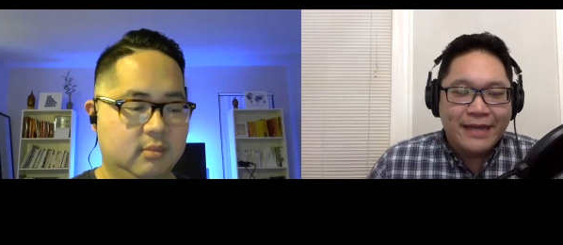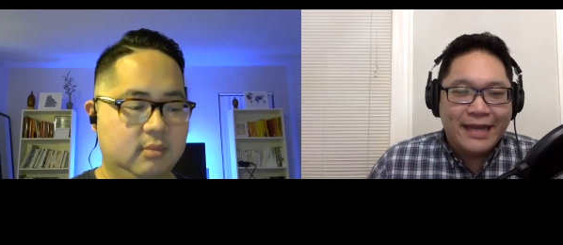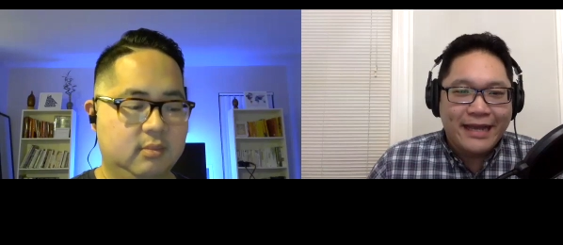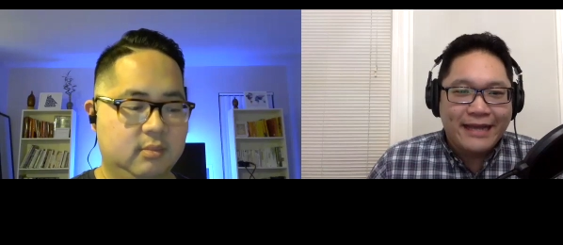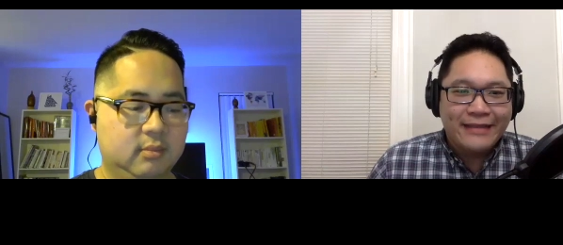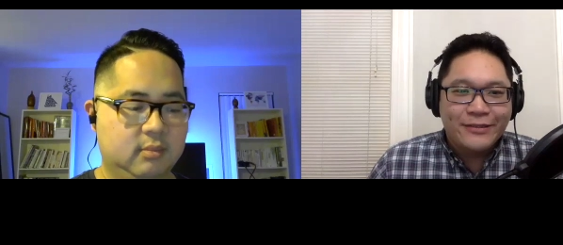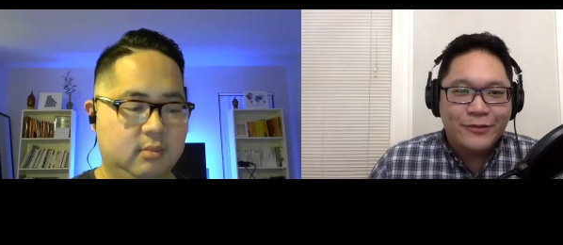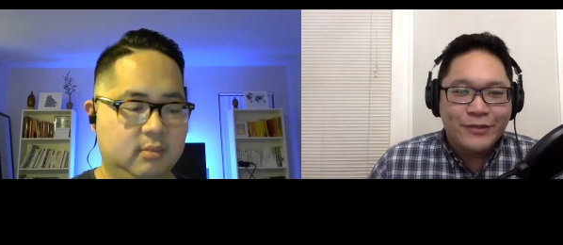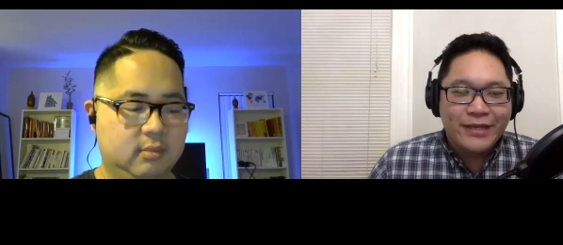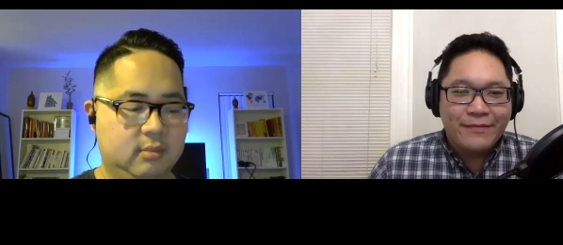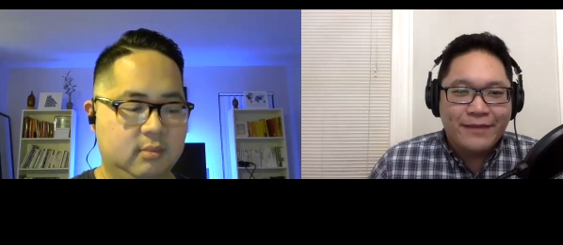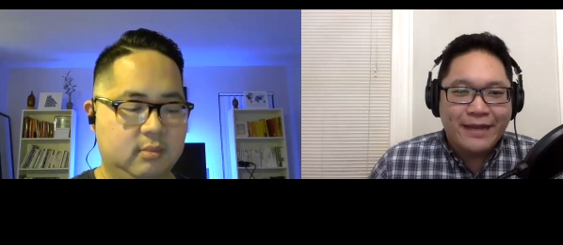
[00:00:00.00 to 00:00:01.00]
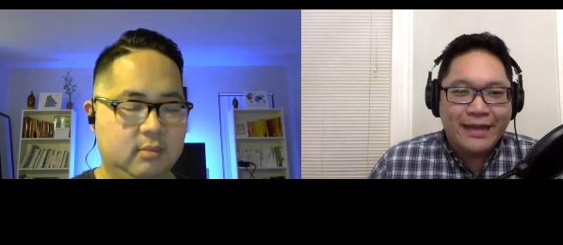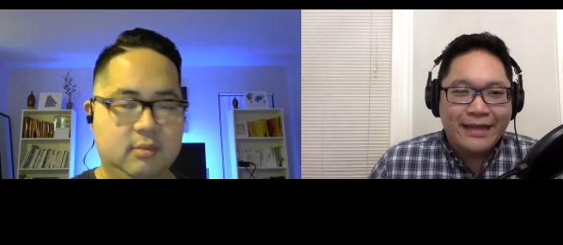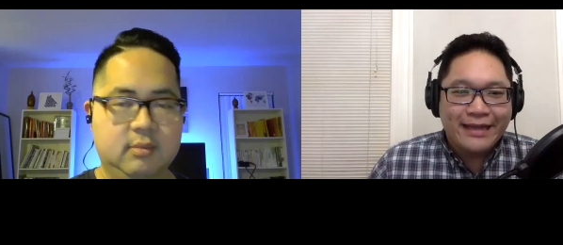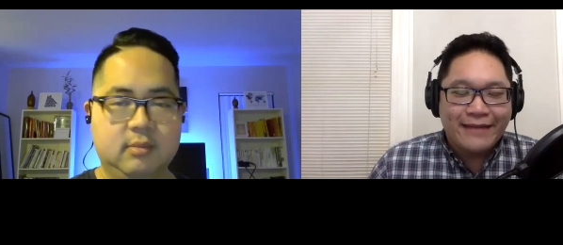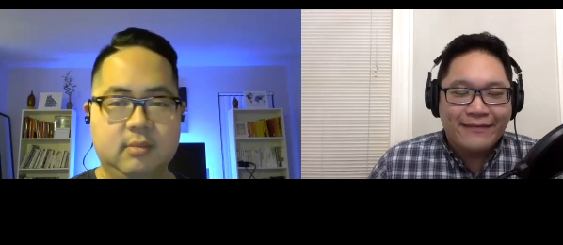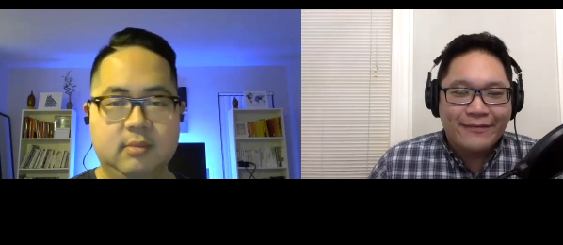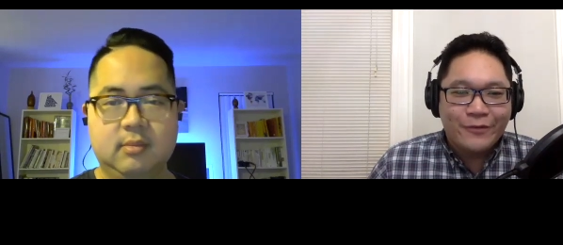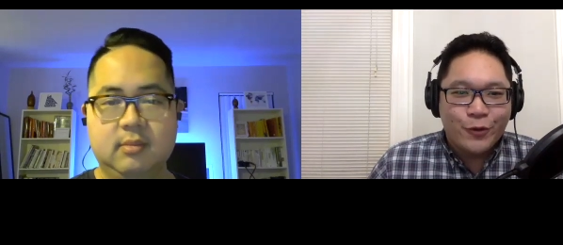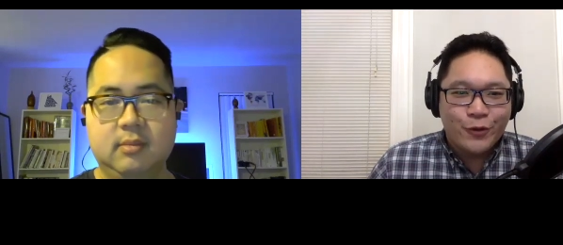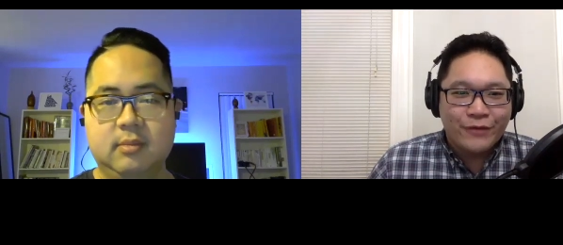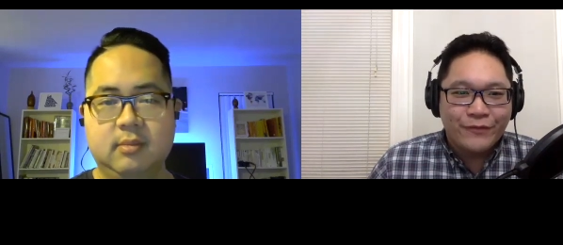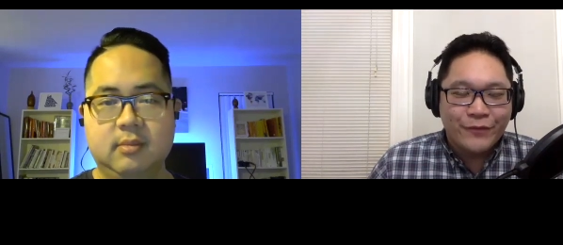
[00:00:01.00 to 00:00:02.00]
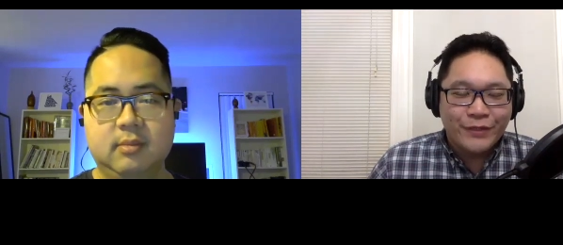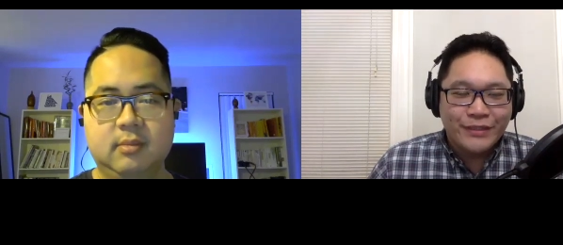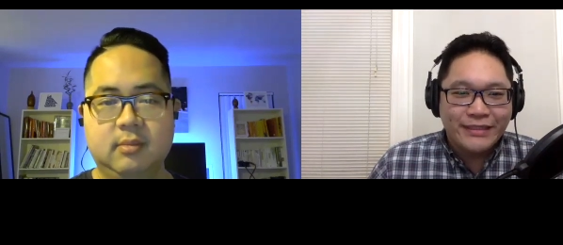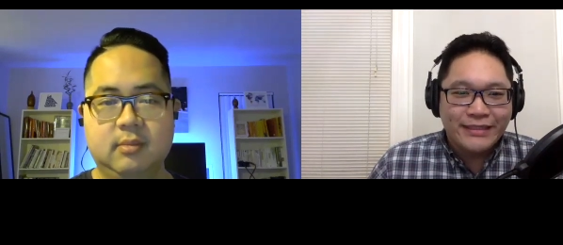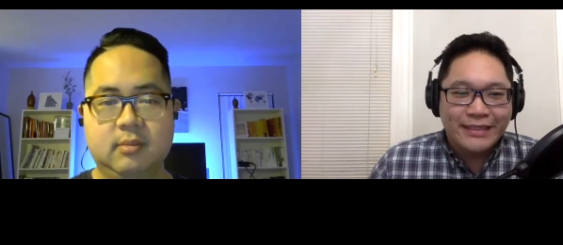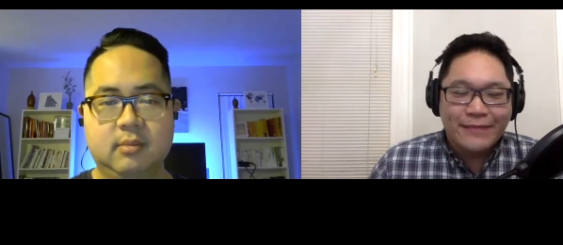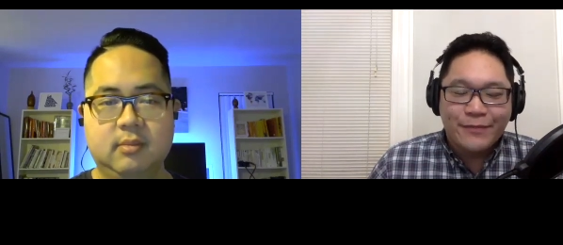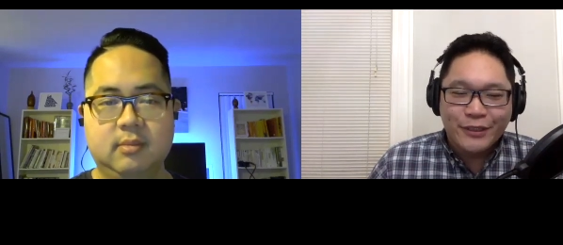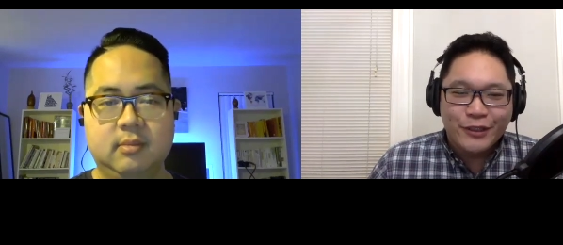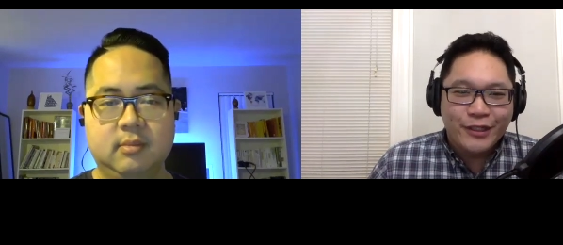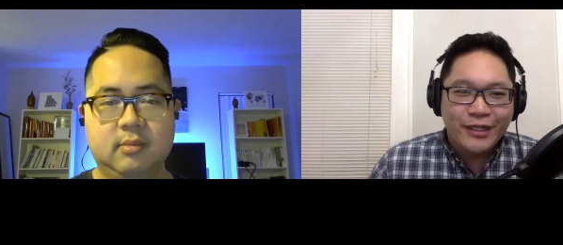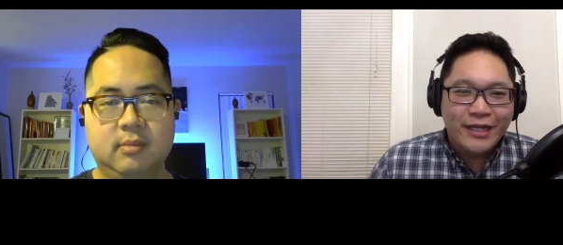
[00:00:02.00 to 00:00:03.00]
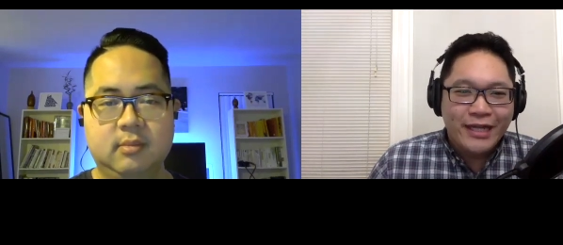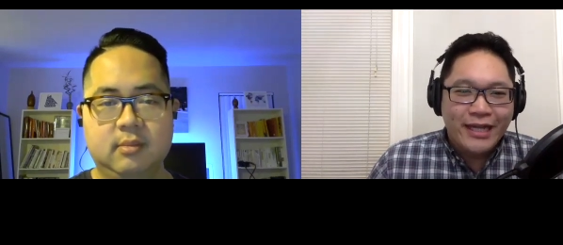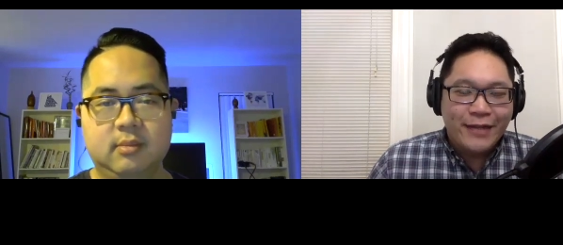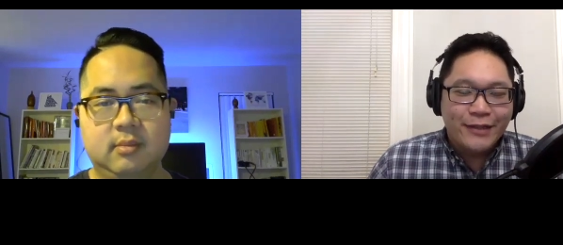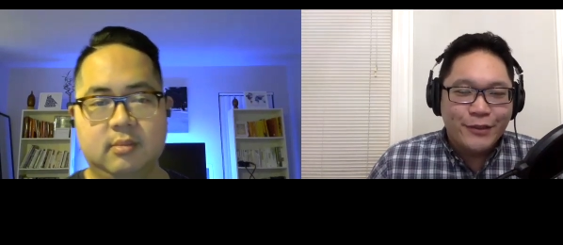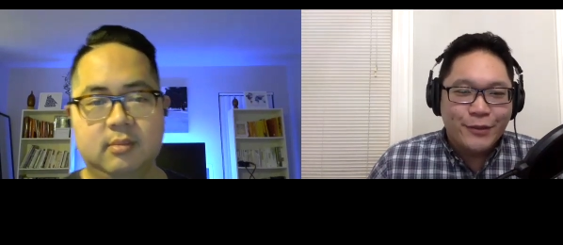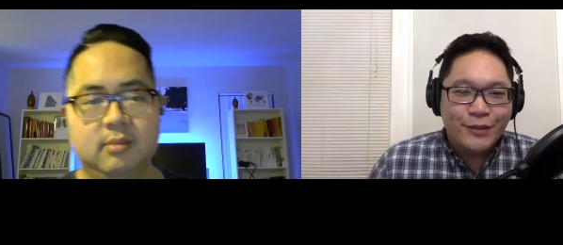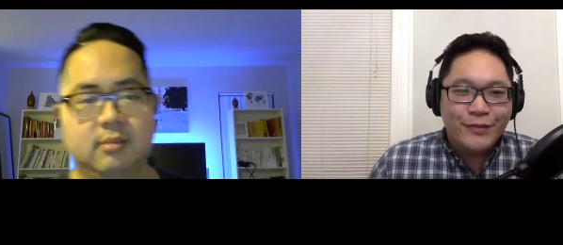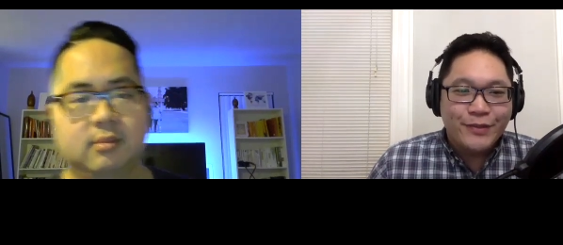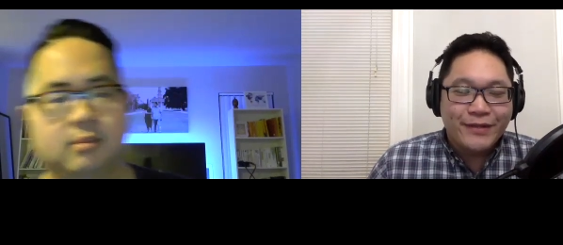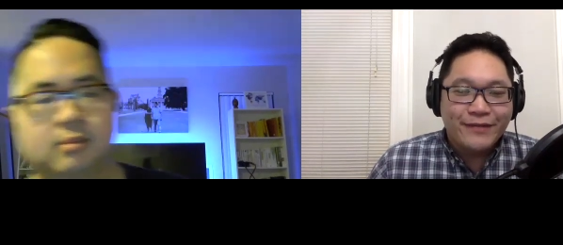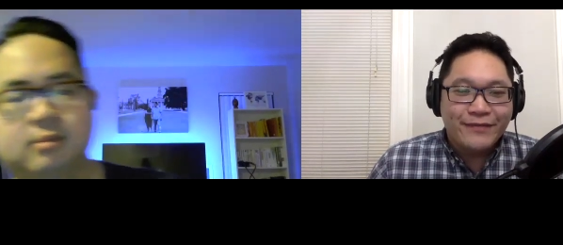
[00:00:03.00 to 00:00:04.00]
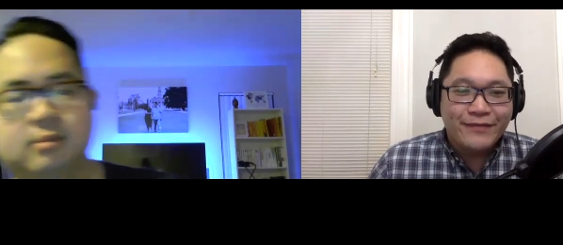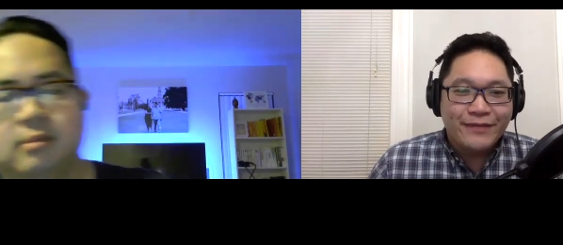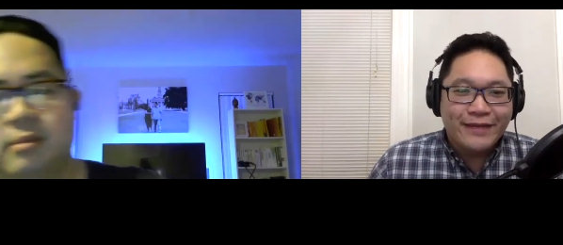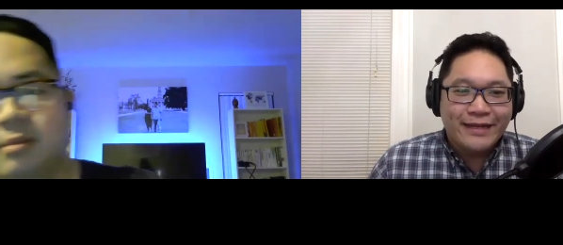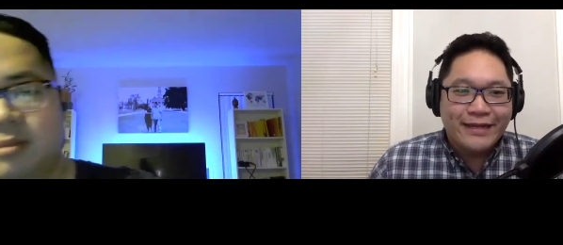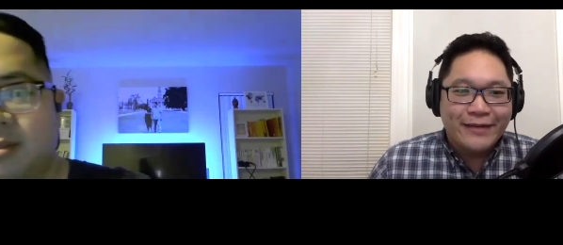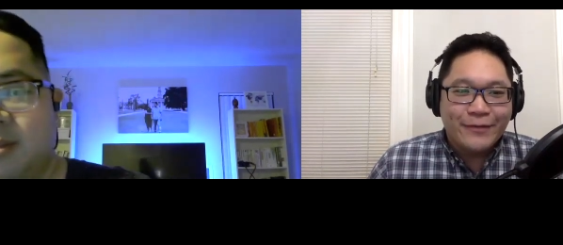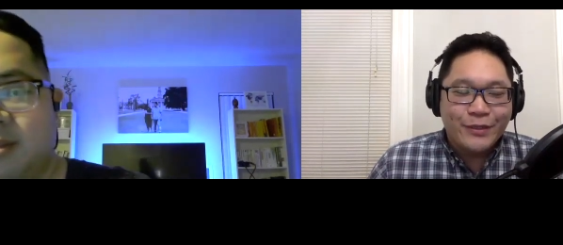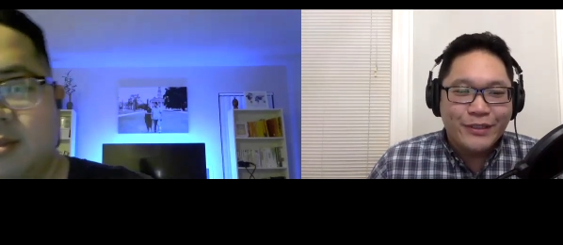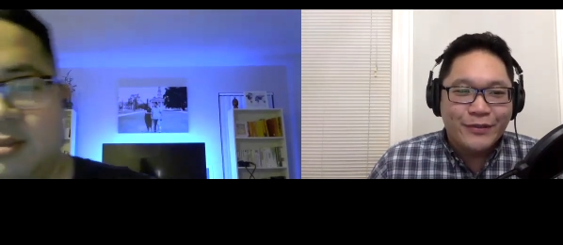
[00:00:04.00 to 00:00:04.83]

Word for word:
Speaker 1: I, I do keep my kind of order invoices, and I'm pretty sure it was twenty twelve, uh, which